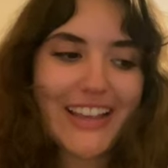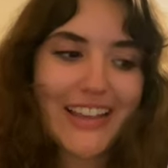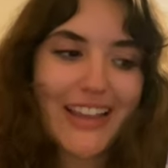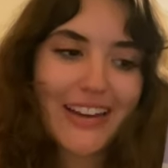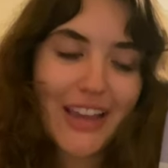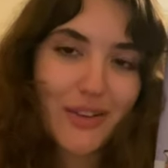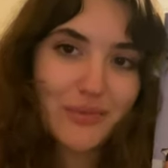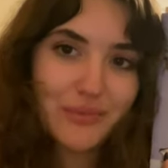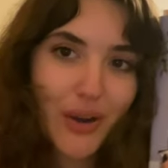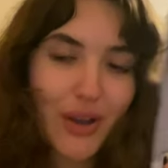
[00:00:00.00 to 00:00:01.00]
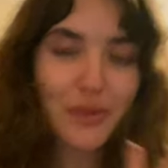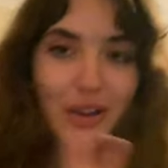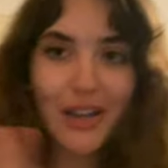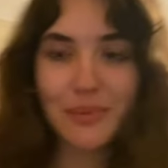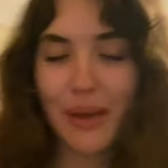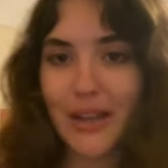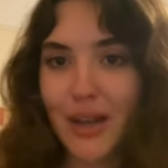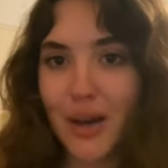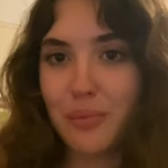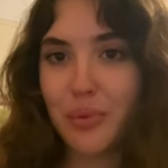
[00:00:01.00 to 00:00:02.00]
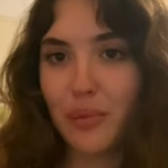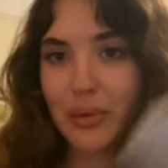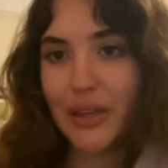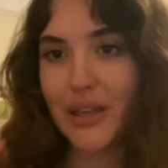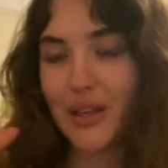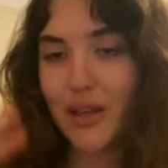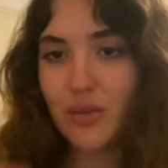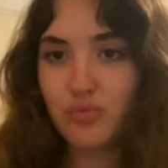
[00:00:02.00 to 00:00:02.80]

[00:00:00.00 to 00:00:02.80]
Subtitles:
And yeah, I'll have you guys back up probably